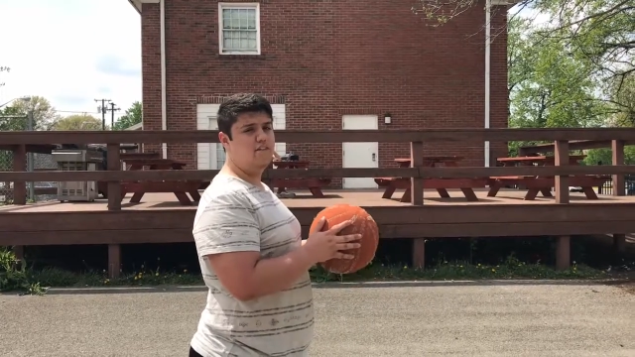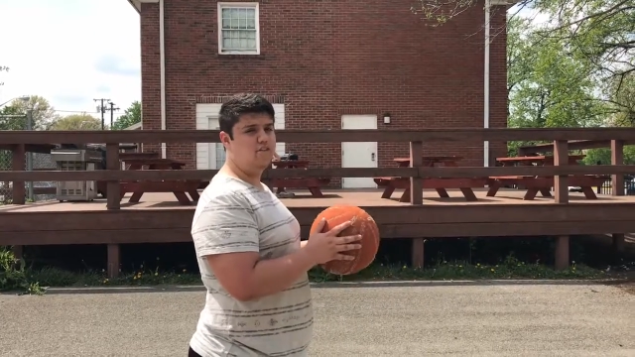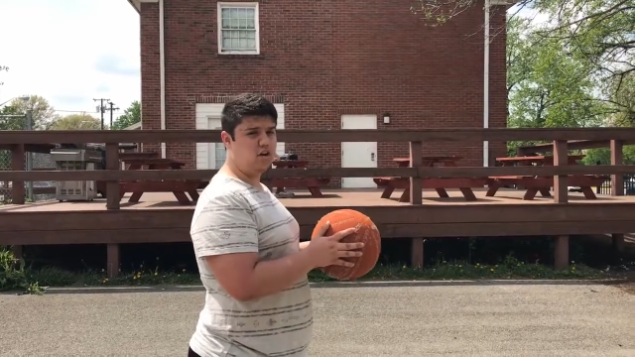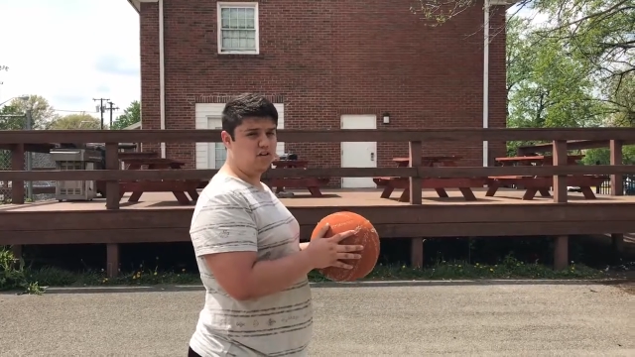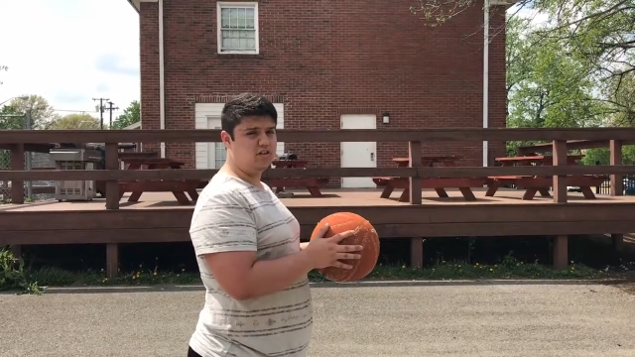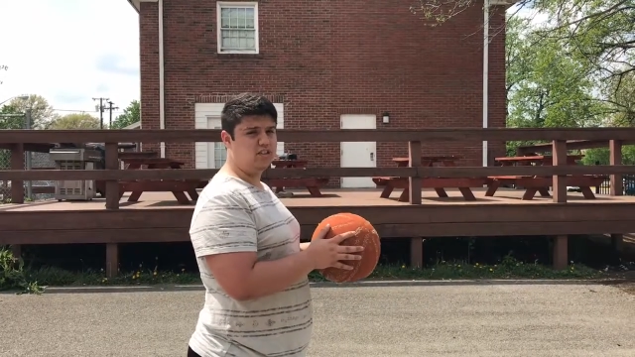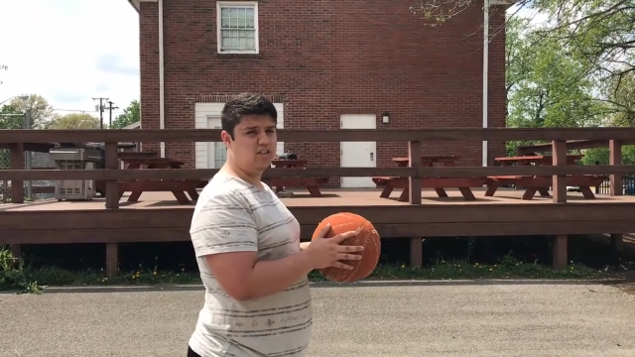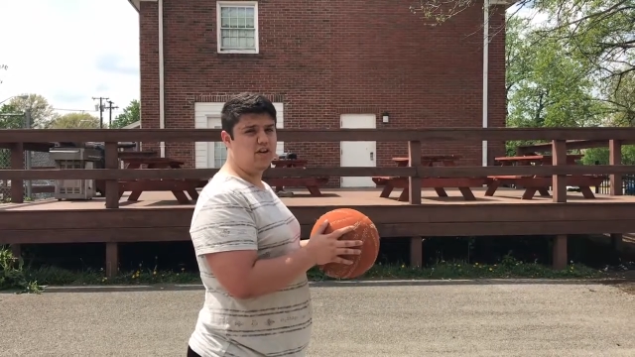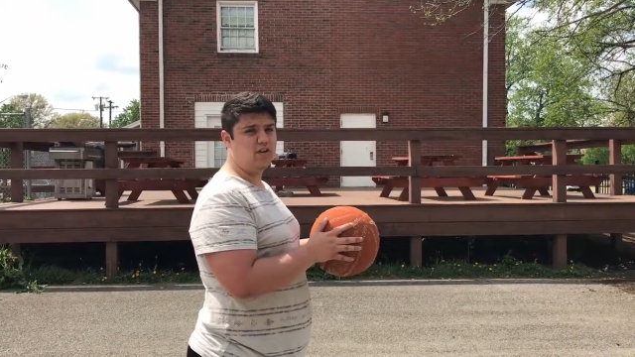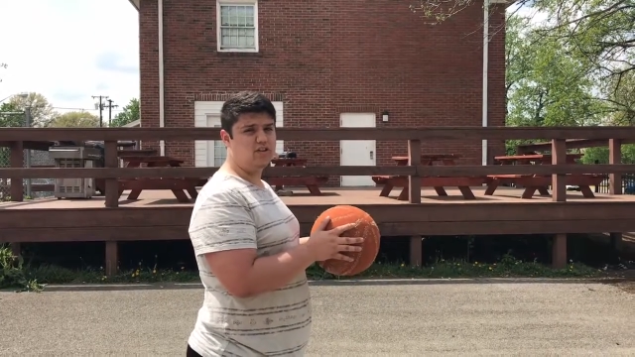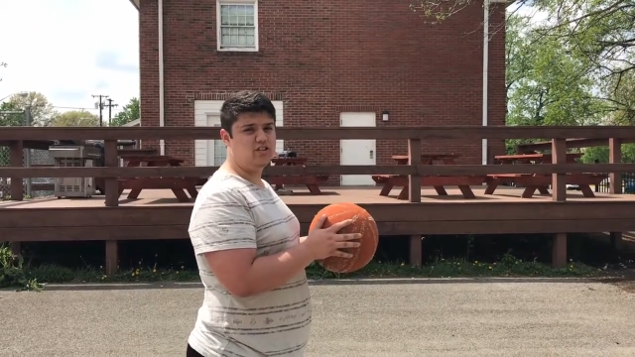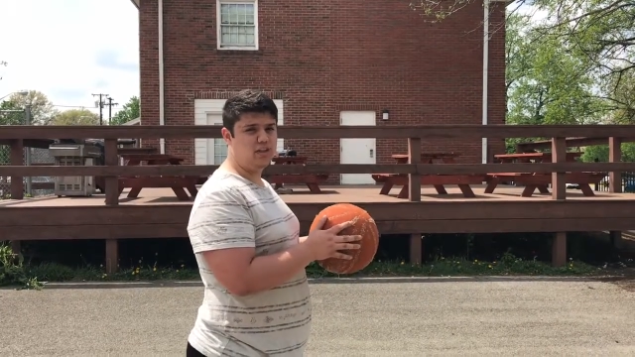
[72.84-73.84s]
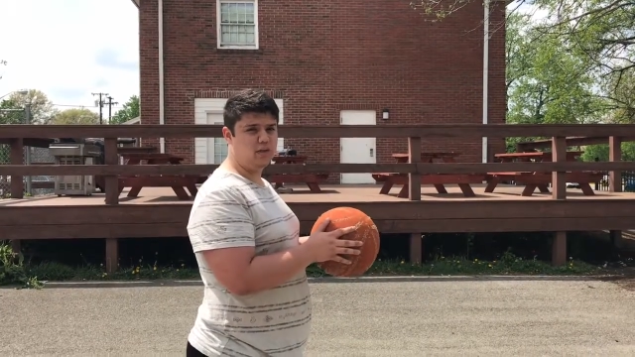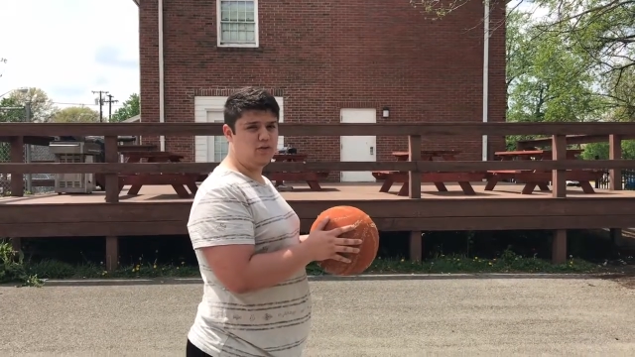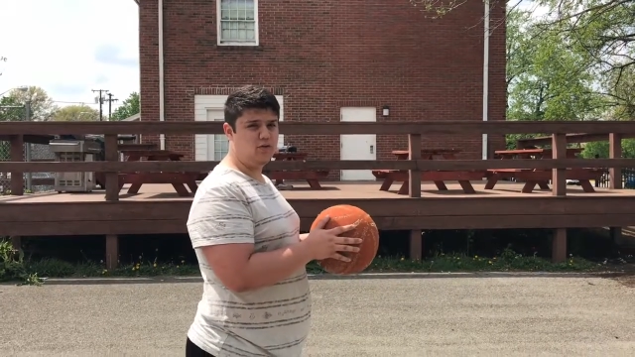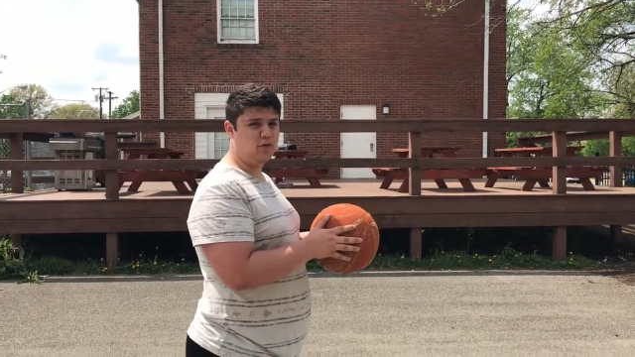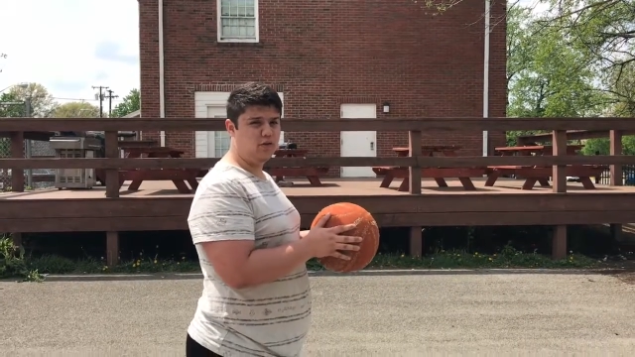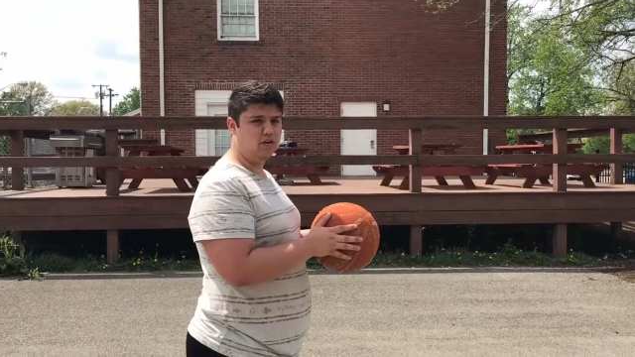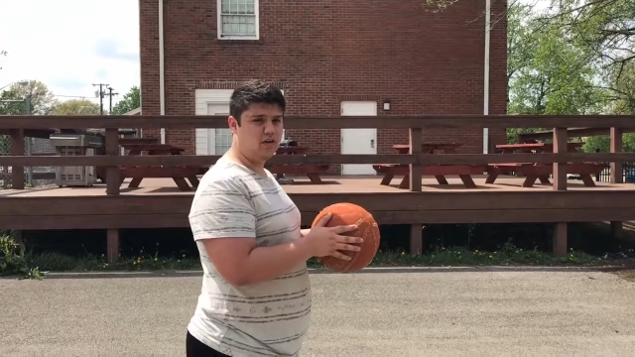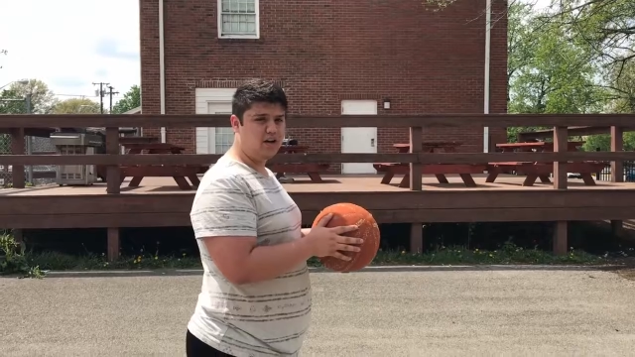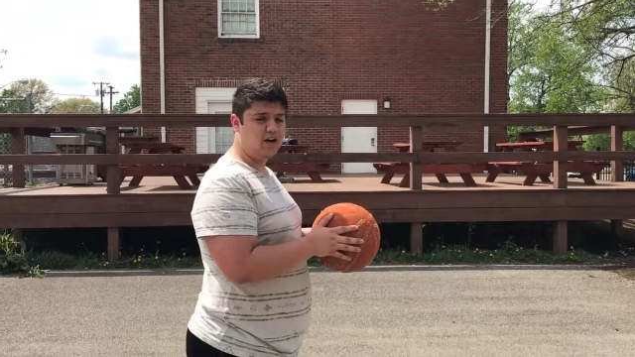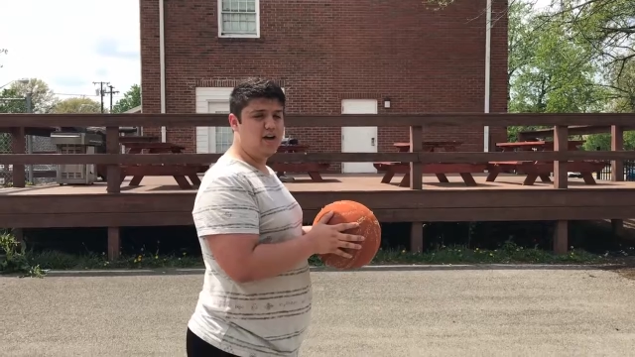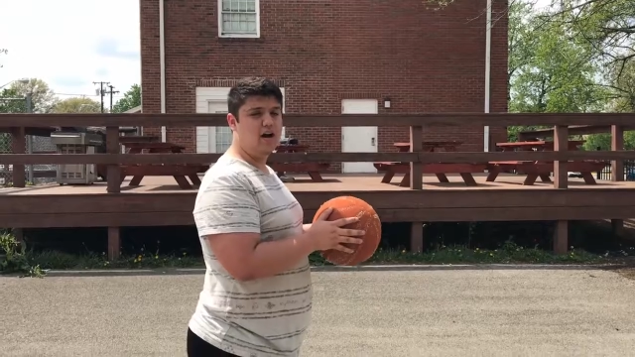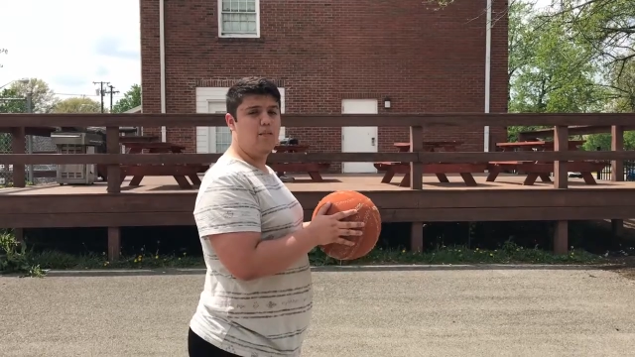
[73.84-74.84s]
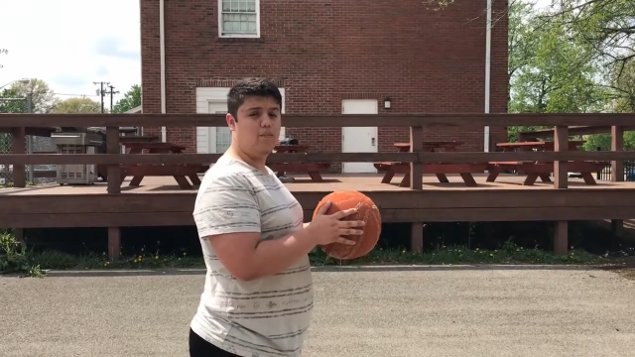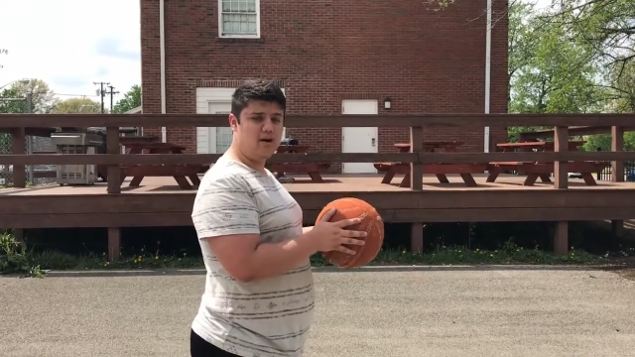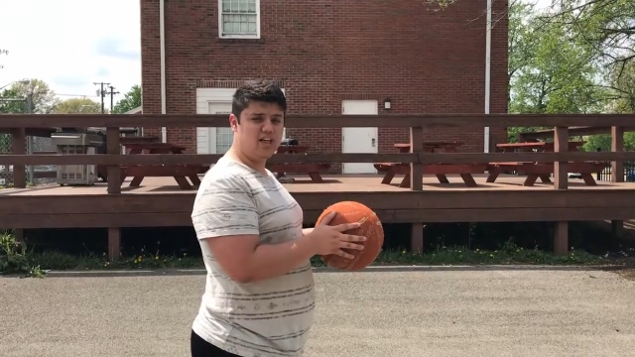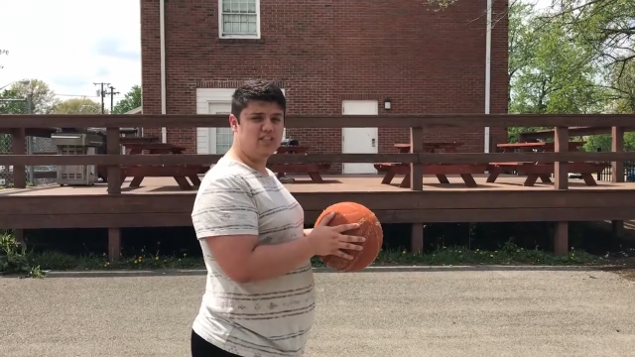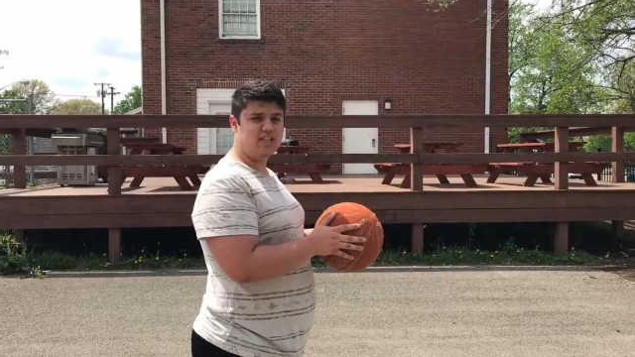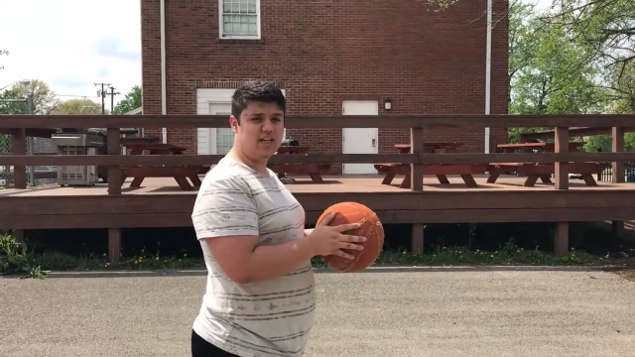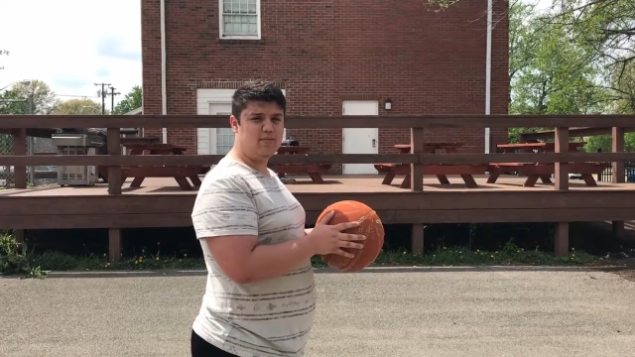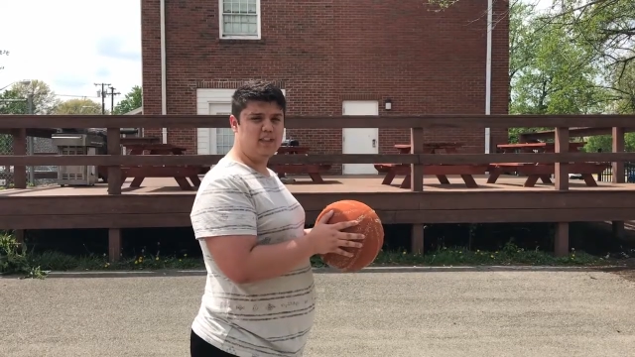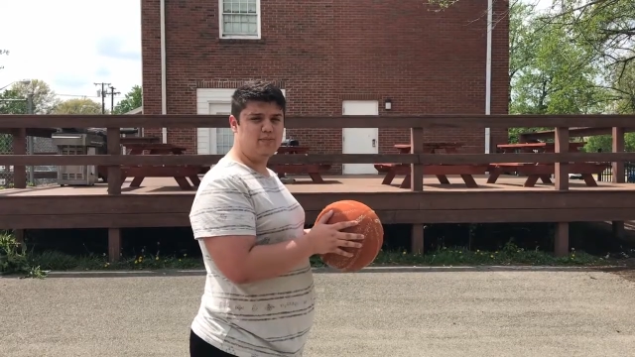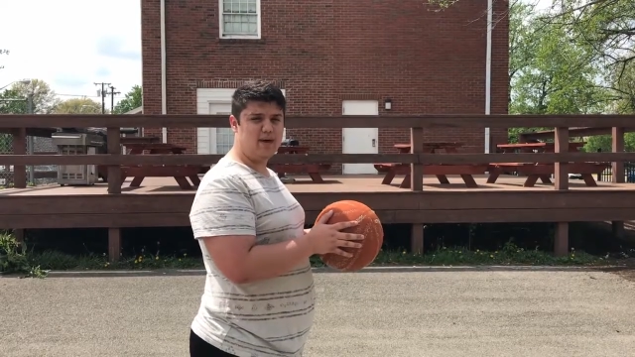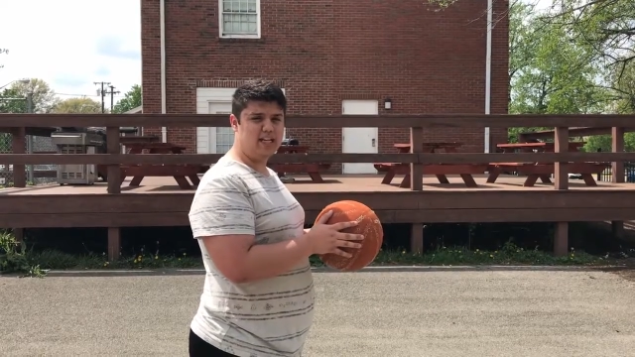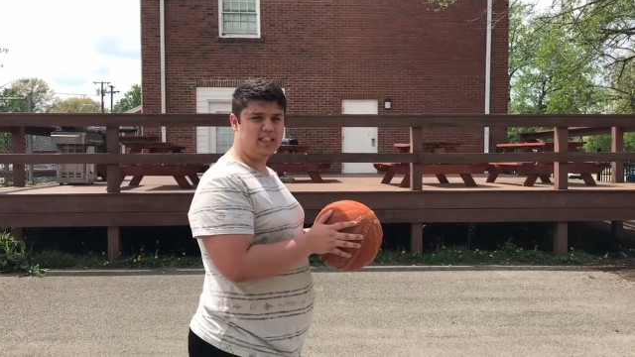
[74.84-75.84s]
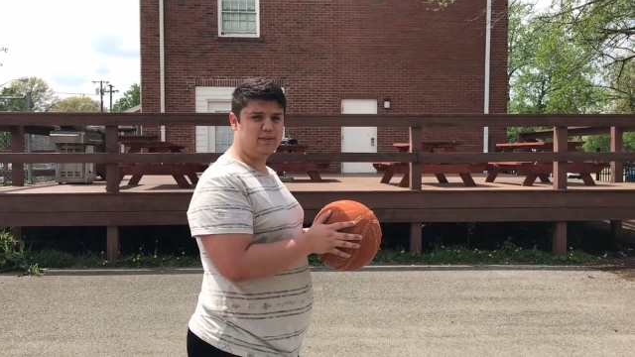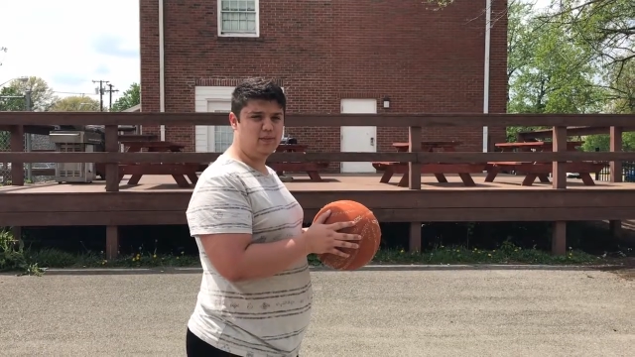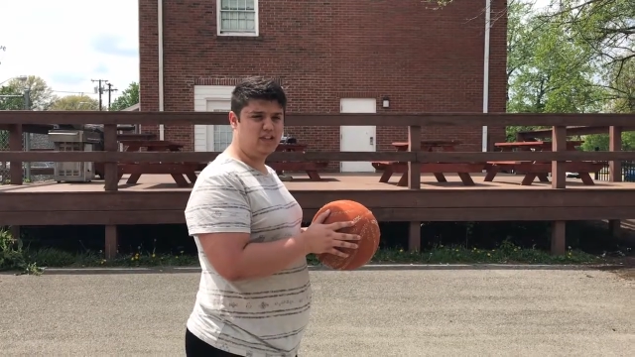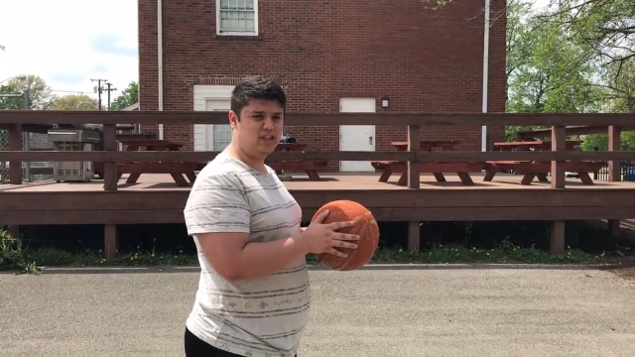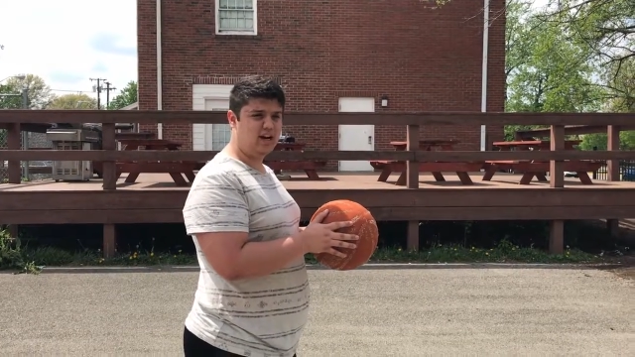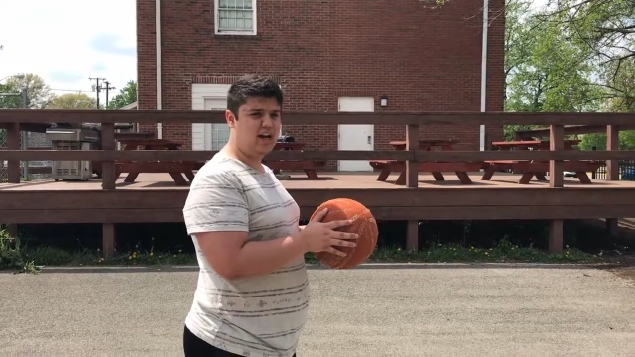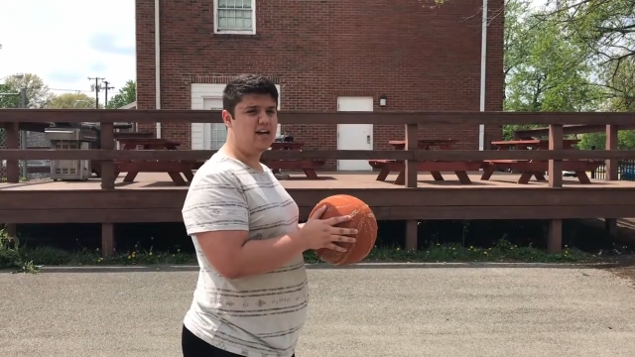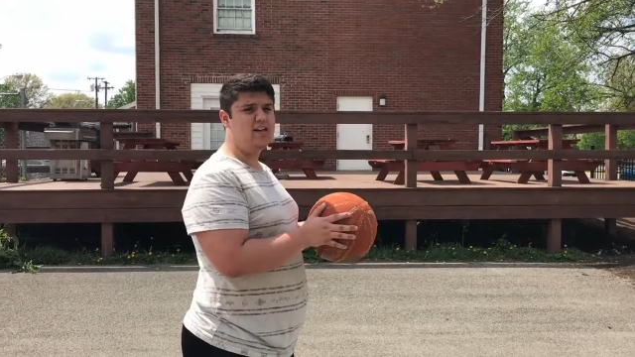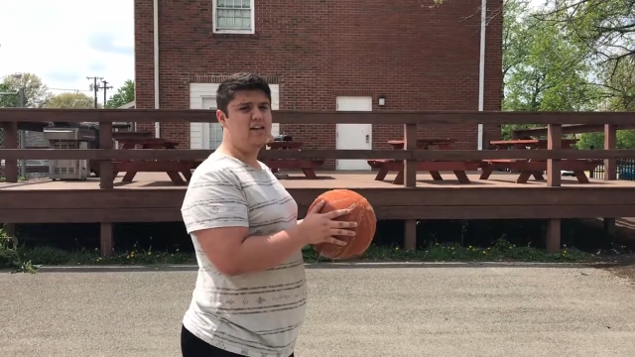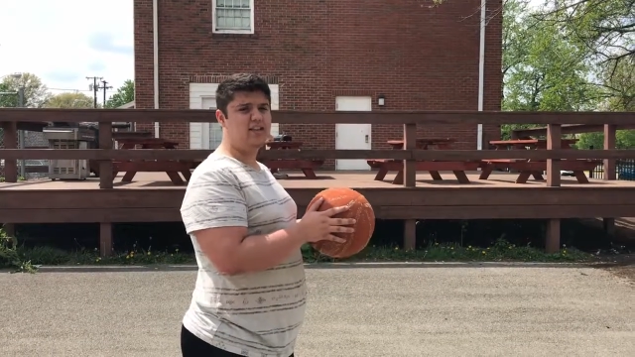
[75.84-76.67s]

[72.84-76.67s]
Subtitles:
First, there is zeroth order. Much like a missed basketball shot,